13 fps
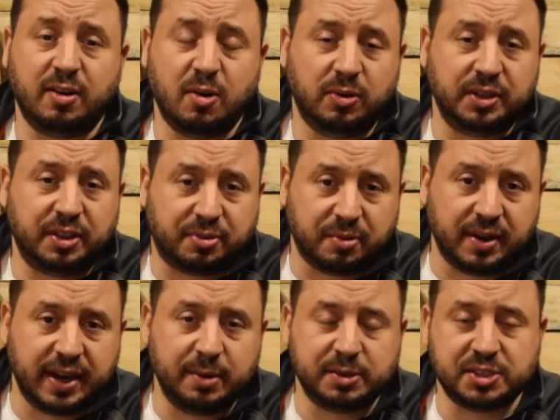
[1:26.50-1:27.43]
are only
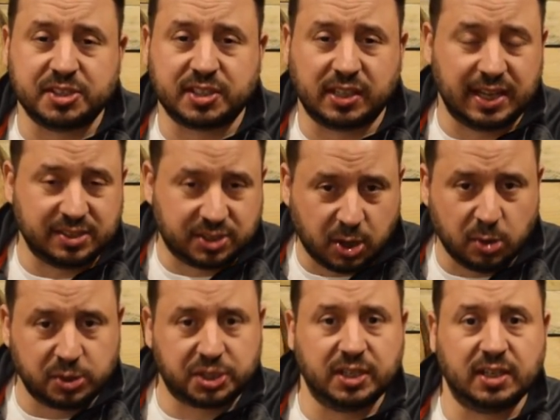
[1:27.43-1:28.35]
three, which is Glen
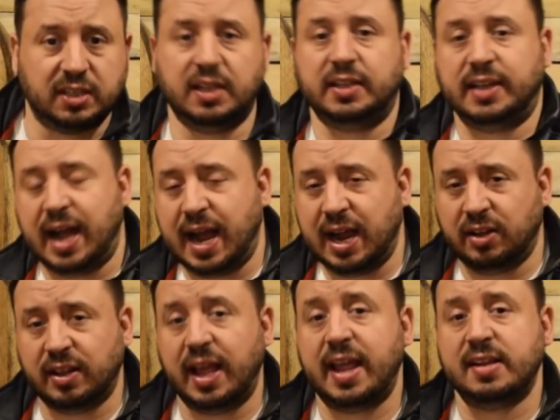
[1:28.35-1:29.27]
Scotia,
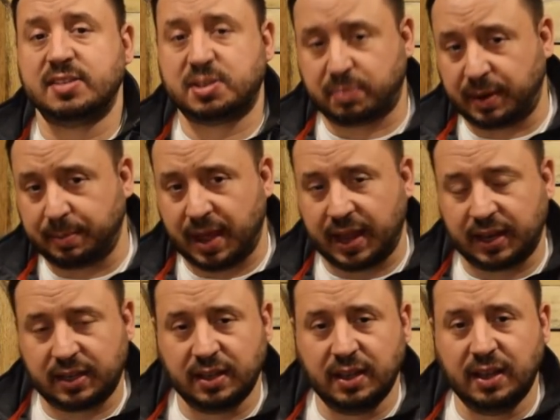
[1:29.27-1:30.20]
Glengyle, and Springbank.